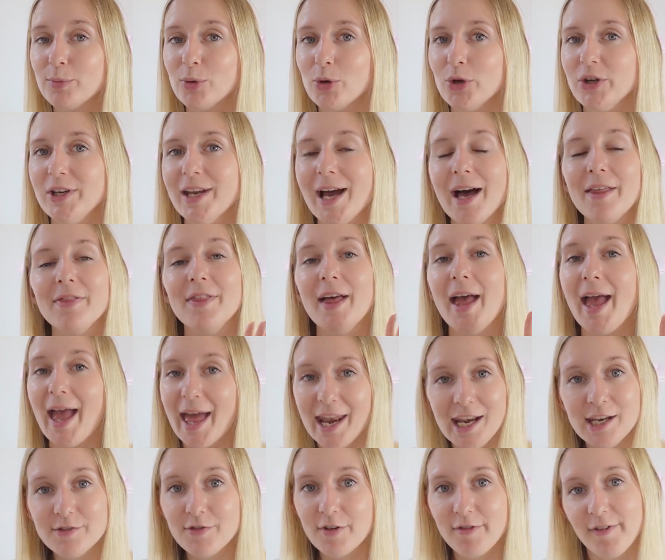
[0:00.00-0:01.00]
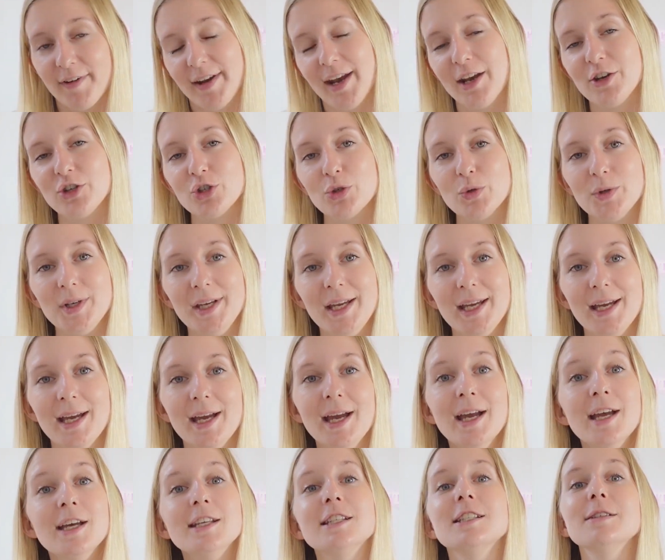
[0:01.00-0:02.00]
point at the end of a financial year
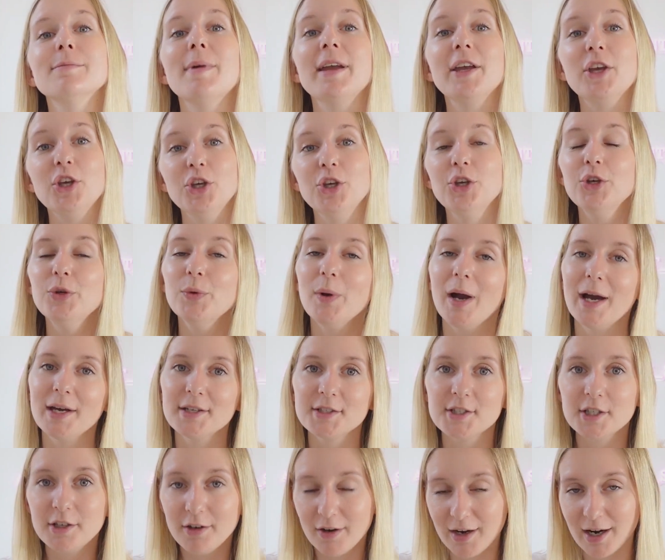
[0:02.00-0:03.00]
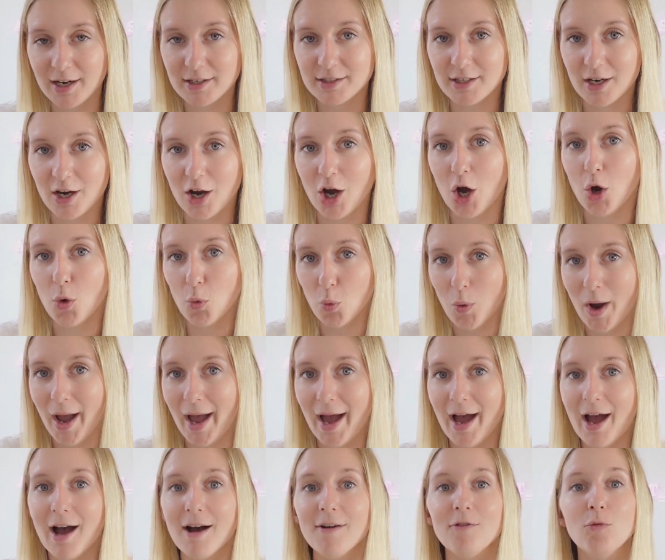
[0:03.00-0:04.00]
to make you as the director
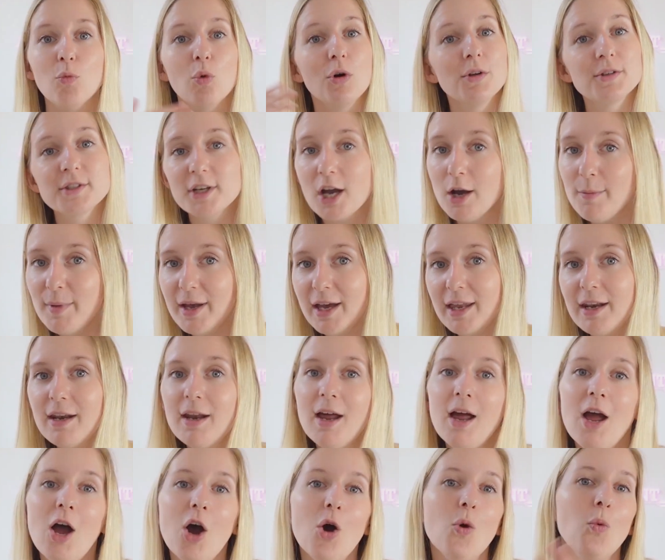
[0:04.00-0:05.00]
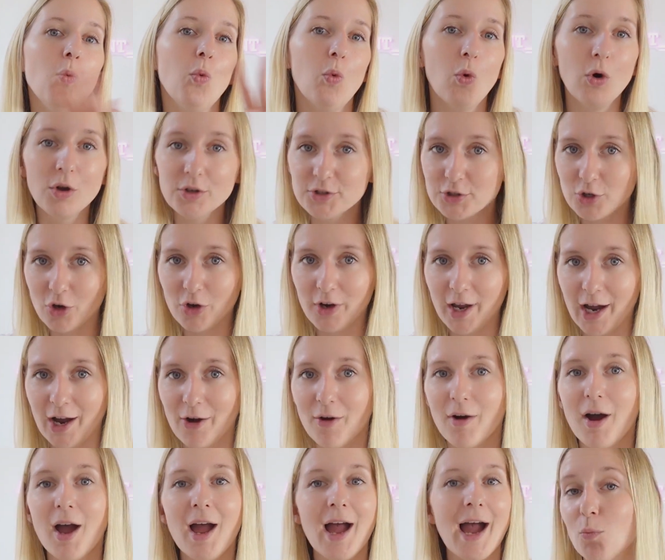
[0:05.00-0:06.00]
aware of what's come in, what's gone out,
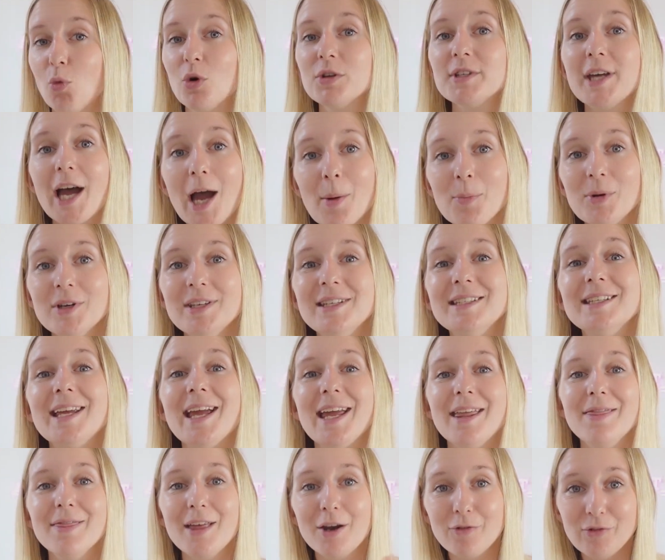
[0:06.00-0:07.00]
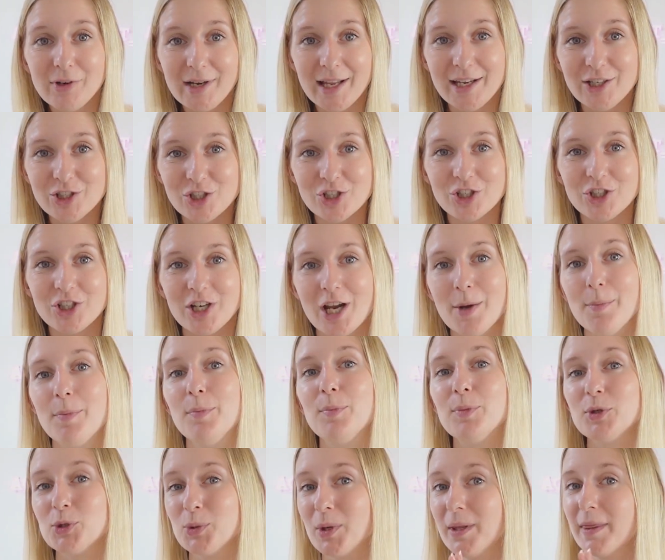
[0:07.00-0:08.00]
and what's happened in that relationship
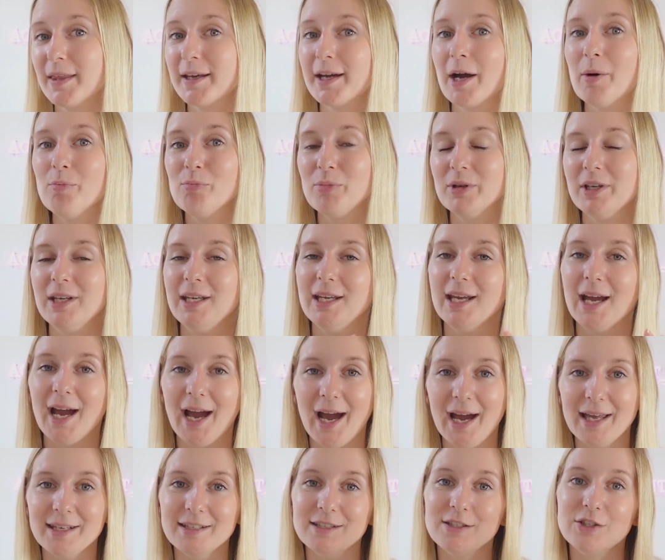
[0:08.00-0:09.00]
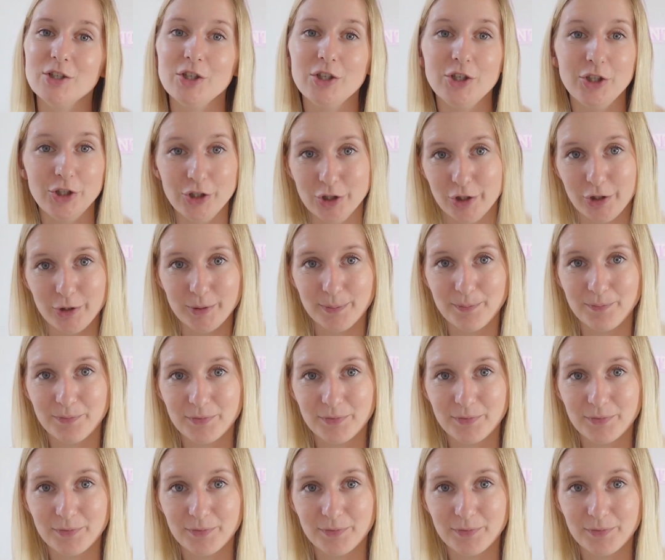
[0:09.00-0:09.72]
between the company and you.